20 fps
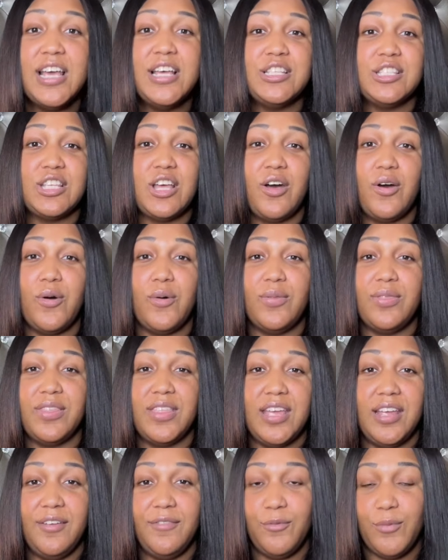So
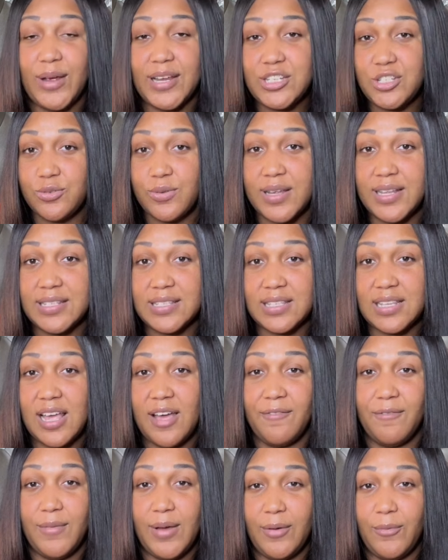the restaurants
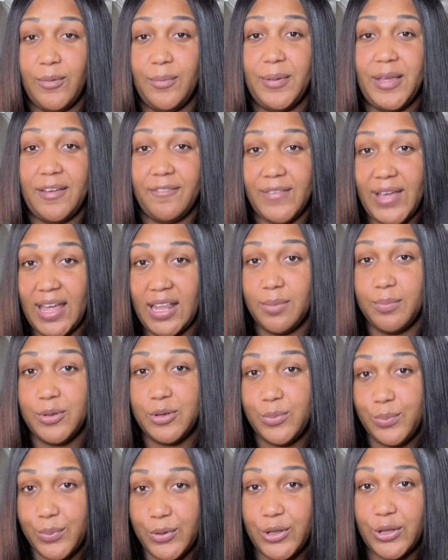will be
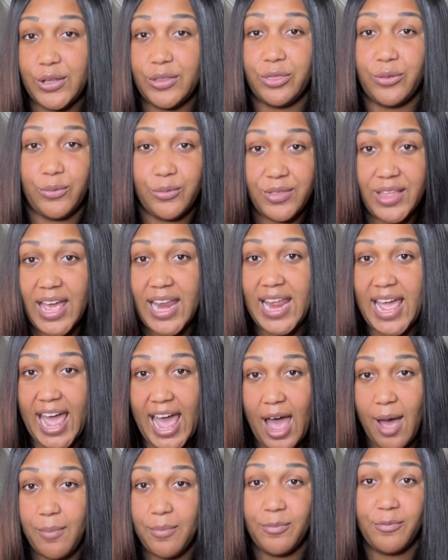available to book through that
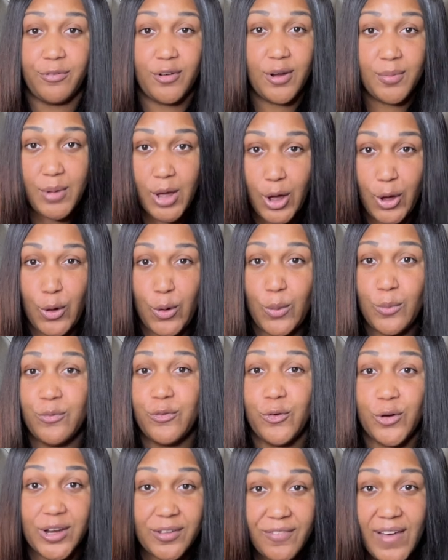app from home
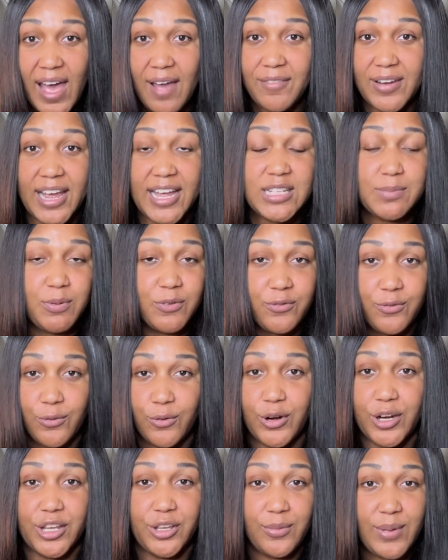45 days
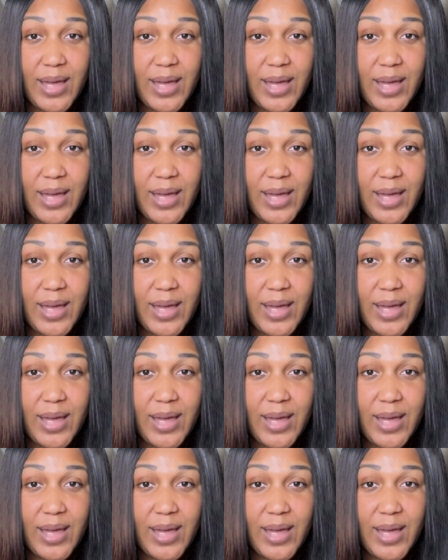before you